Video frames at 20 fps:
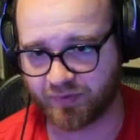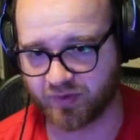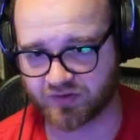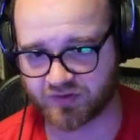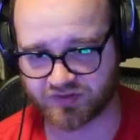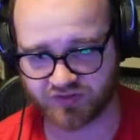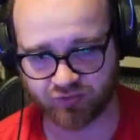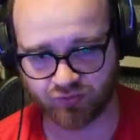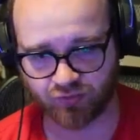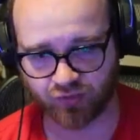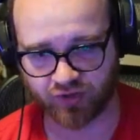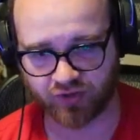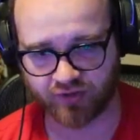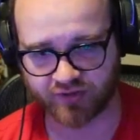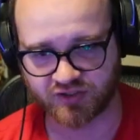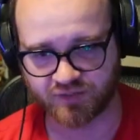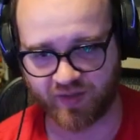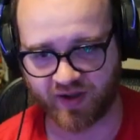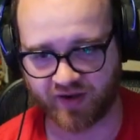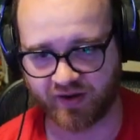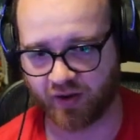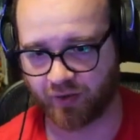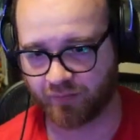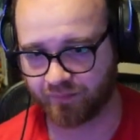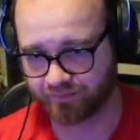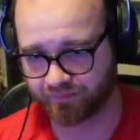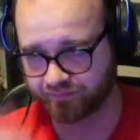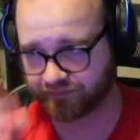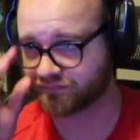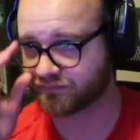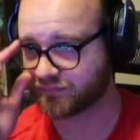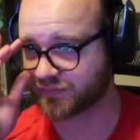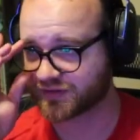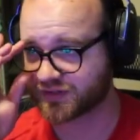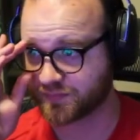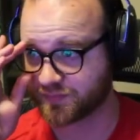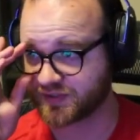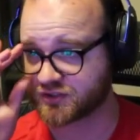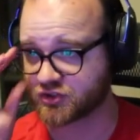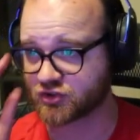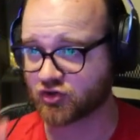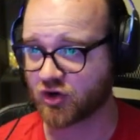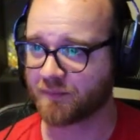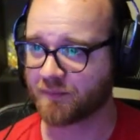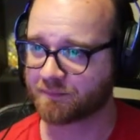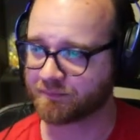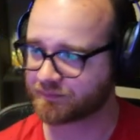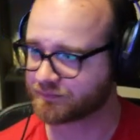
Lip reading: because I think we're in a good spot now with the Beast drop.